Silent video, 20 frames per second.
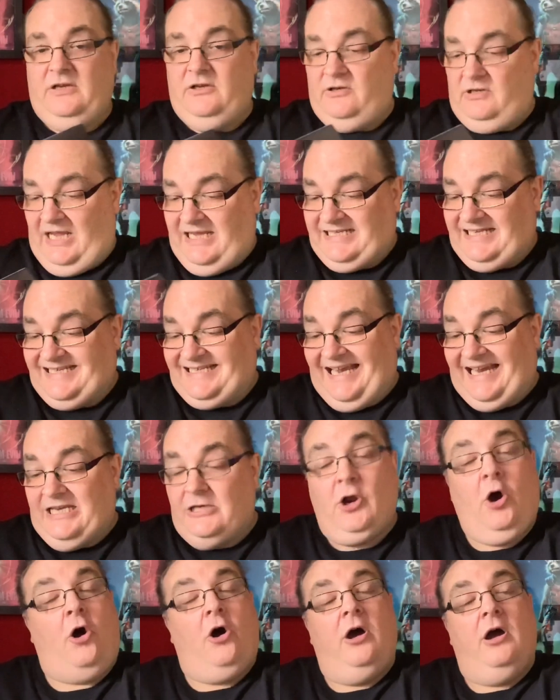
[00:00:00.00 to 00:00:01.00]
As I say,
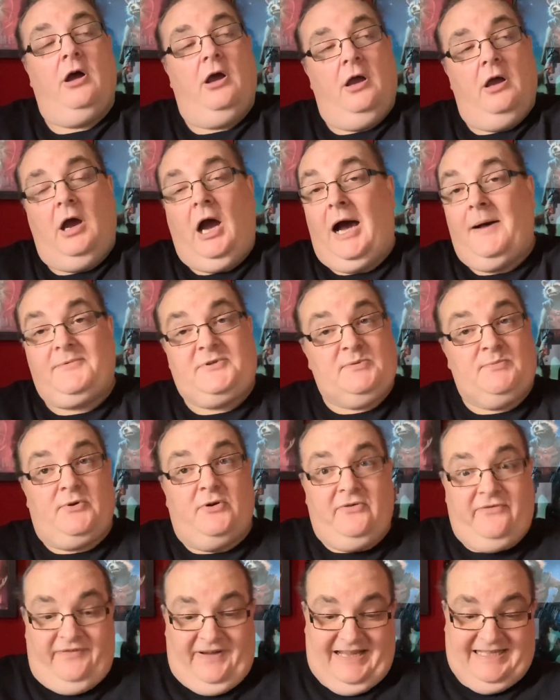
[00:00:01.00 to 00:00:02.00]
not up to Blue
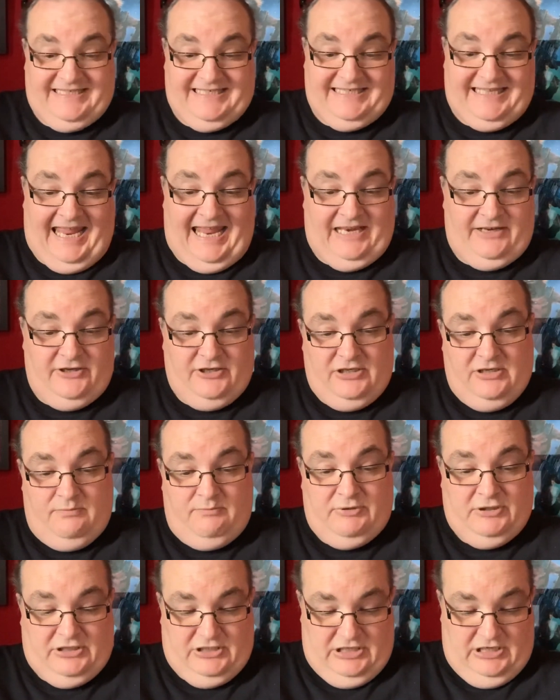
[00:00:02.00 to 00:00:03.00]
Fan standard,
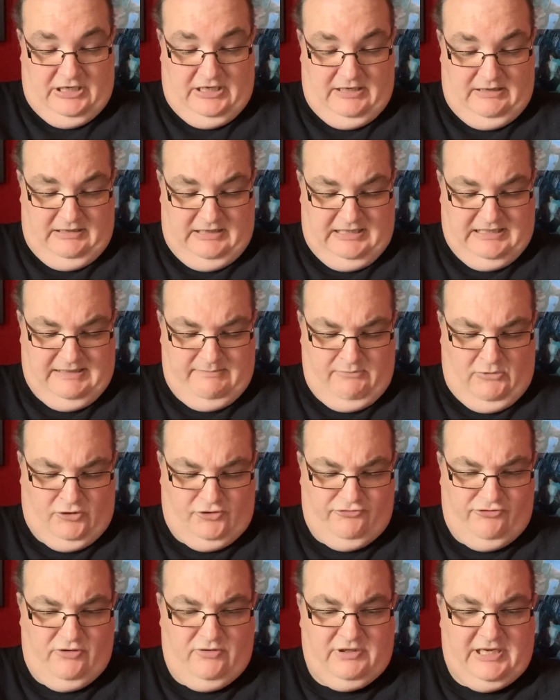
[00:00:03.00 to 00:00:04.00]
but it's a
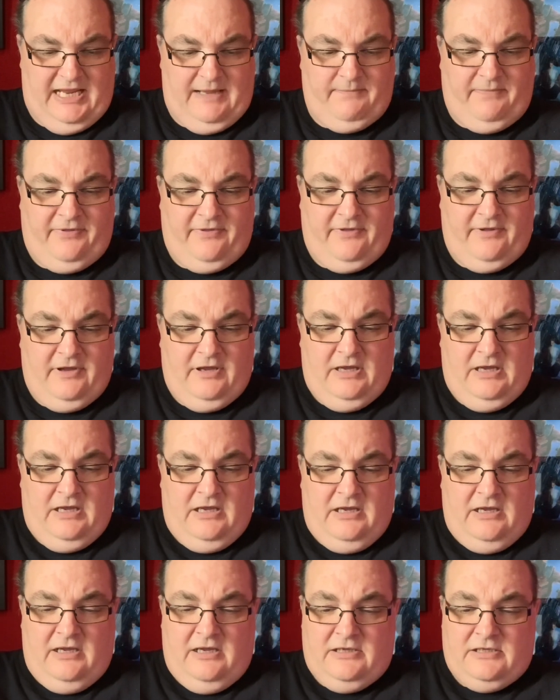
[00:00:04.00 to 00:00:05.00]
moderate depth.
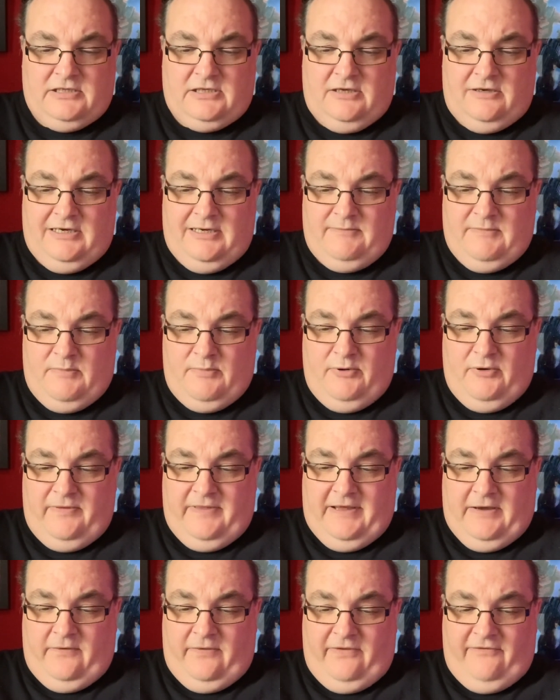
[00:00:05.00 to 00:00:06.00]
So let me put
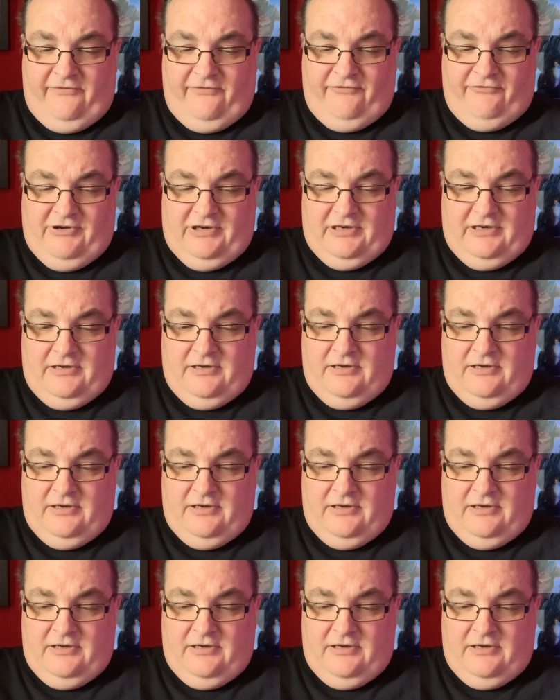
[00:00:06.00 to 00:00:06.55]
that on the front.